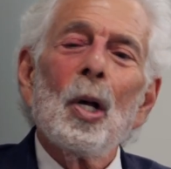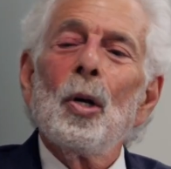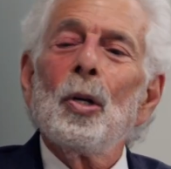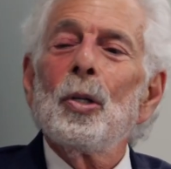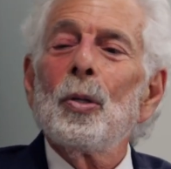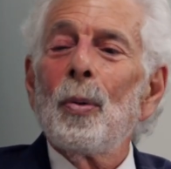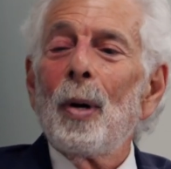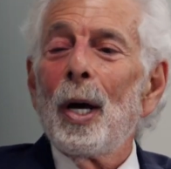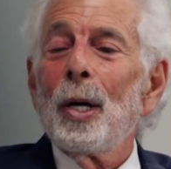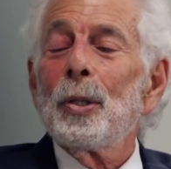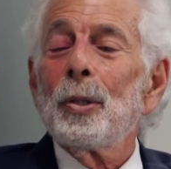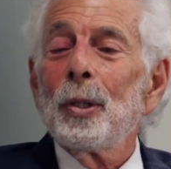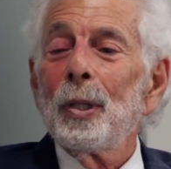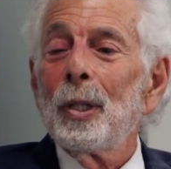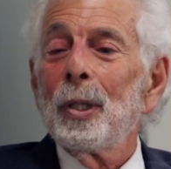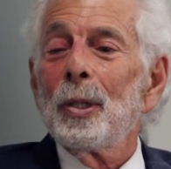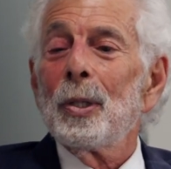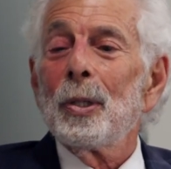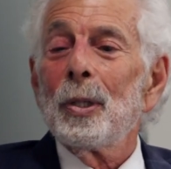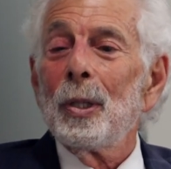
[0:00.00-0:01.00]
You actually
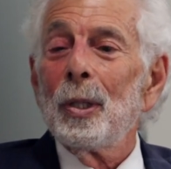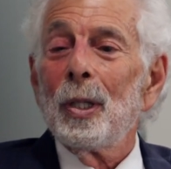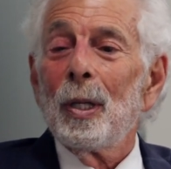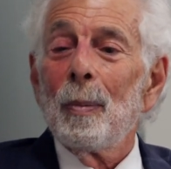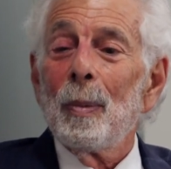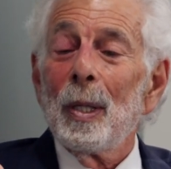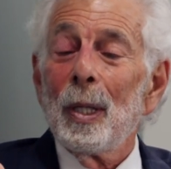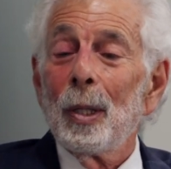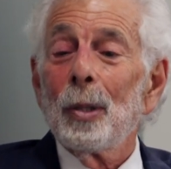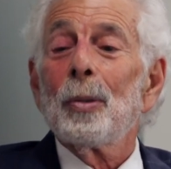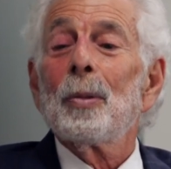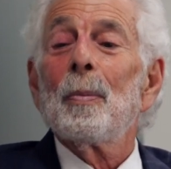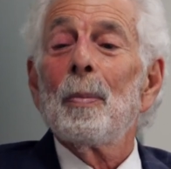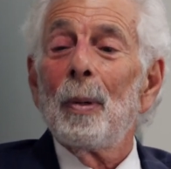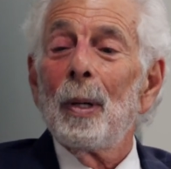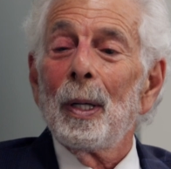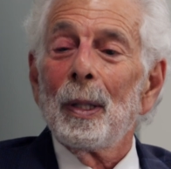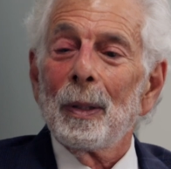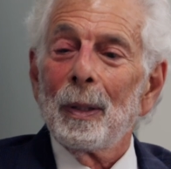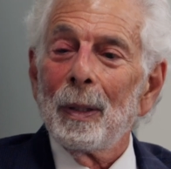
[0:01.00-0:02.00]
can see them hit the
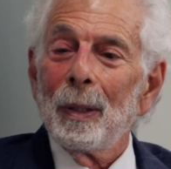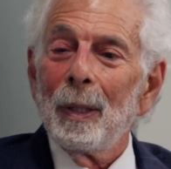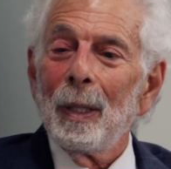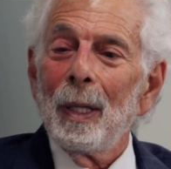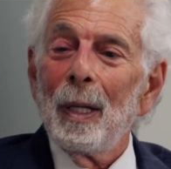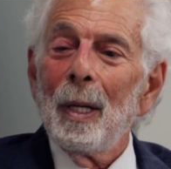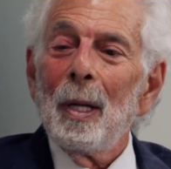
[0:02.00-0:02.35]
button